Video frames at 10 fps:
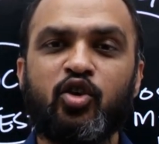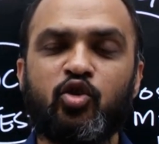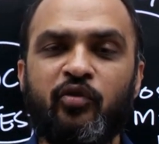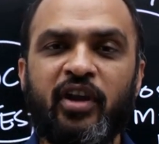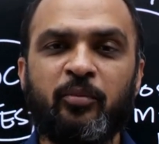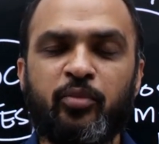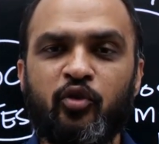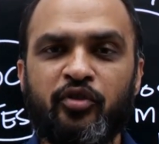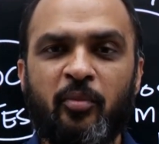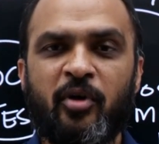You will
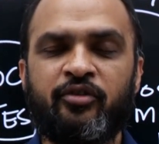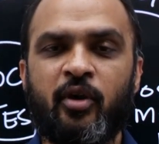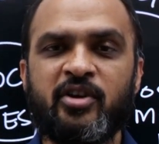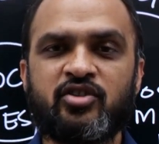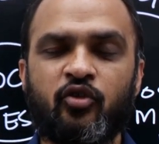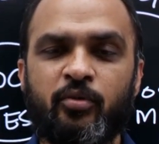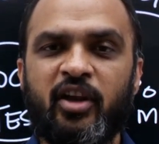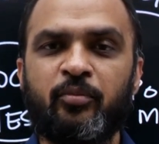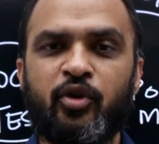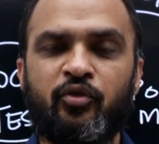improve your performance. You
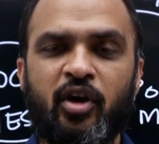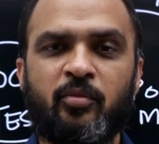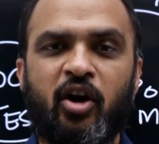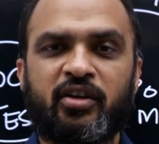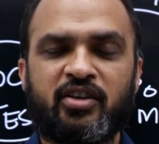will improve your mock